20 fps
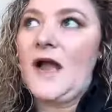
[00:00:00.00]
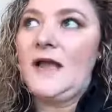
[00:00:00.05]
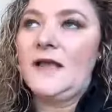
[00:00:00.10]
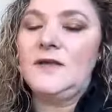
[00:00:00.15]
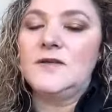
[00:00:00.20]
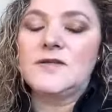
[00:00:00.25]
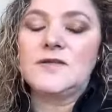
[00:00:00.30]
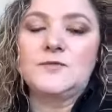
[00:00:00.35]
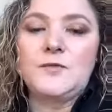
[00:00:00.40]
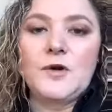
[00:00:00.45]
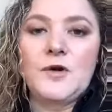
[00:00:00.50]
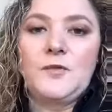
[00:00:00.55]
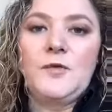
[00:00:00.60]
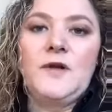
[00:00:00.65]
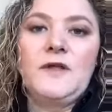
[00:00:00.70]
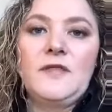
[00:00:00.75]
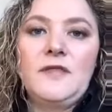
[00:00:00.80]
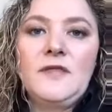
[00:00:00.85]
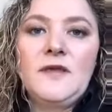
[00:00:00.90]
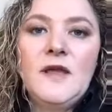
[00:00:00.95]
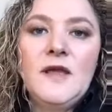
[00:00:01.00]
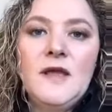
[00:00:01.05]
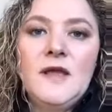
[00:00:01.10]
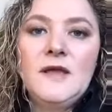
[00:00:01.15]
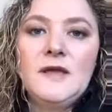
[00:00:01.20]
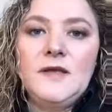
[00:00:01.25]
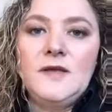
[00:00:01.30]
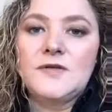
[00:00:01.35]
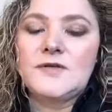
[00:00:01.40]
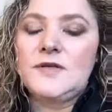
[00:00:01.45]
I used to work with
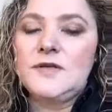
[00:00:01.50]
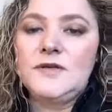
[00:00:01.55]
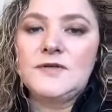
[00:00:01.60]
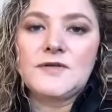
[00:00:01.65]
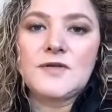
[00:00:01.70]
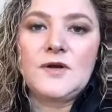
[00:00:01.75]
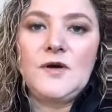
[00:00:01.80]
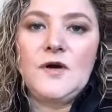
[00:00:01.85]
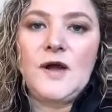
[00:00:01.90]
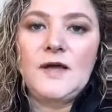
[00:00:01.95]
years and years ago.